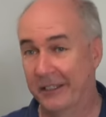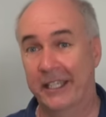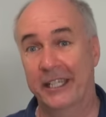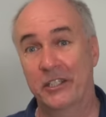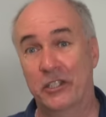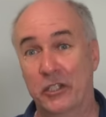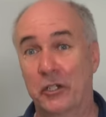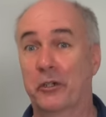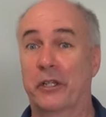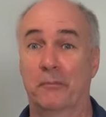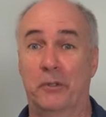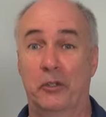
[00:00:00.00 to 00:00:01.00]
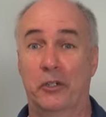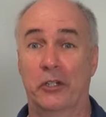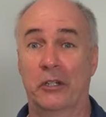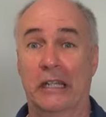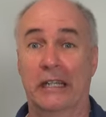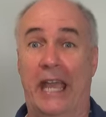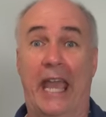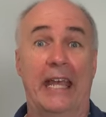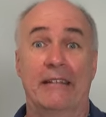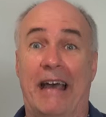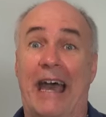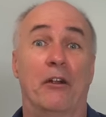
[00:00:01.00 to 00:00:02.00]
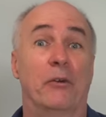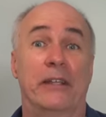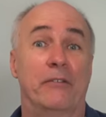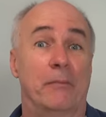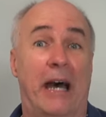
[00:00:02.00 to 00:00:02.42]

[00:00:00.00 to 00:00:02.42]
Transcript: into your computer and I don't even